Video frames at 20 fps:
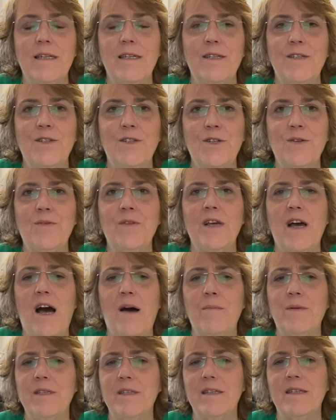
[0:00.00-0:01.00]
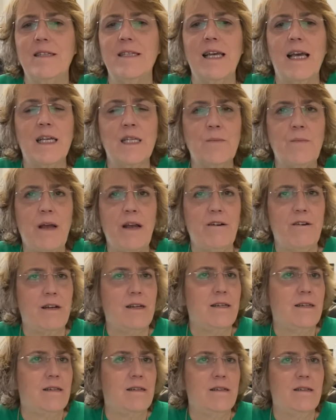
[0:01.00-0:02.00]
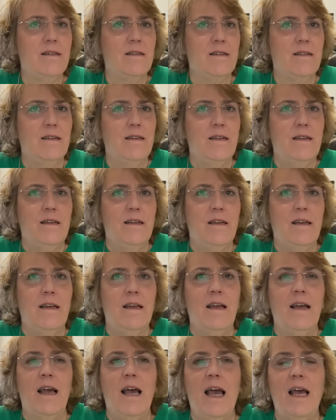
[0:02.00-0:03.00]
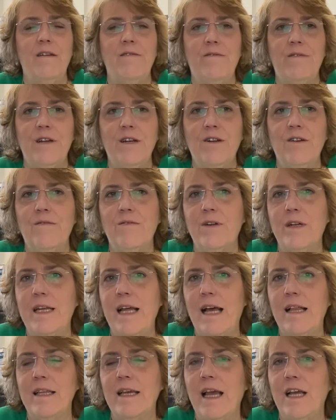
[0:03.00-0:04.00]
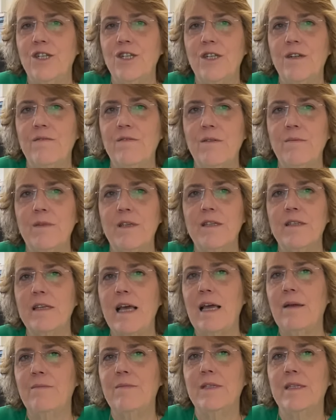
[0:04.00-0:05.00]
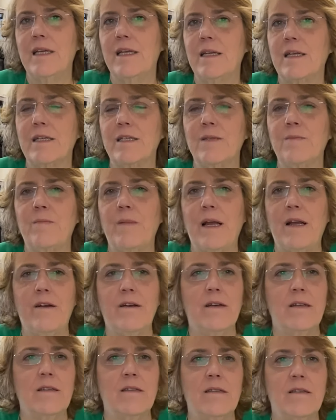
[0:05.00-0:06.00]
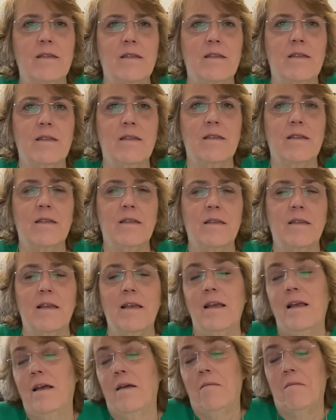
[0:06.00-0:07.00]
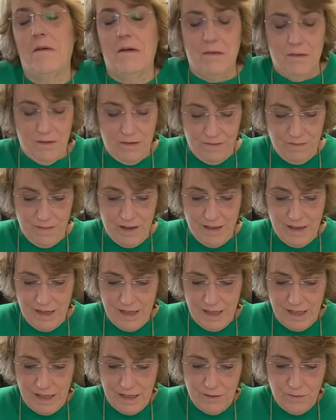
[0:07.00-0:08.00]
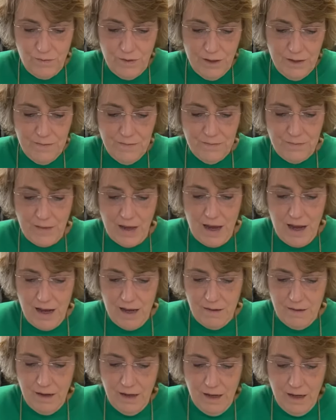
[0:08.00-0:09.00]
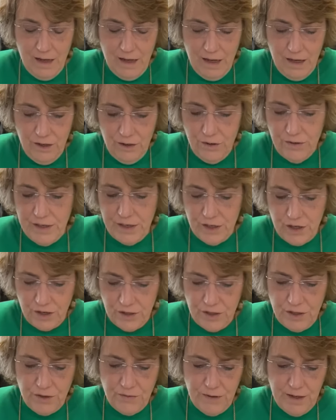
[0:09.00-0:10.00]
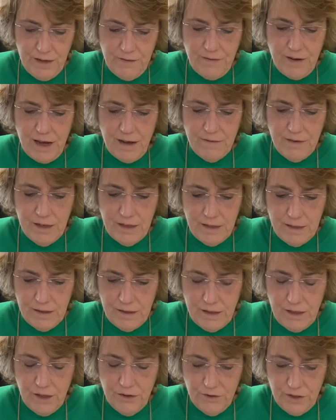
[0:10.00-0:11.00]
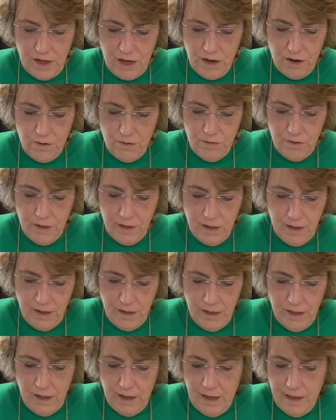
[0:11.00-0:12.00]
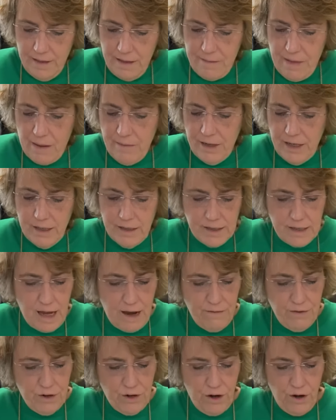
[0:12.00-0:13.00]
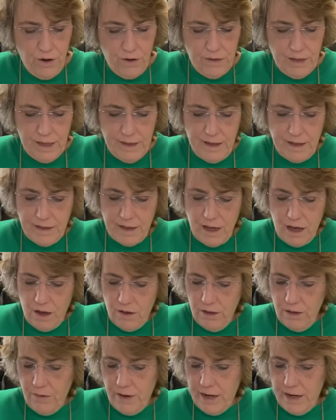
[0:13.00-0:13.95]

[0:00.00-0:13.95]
to the opposite sex parent, and fear of retaliation from the same-sex parent. I don't know. I think that's weird. Usually starts at 3 to 5 years old. It may be discovered early that the only way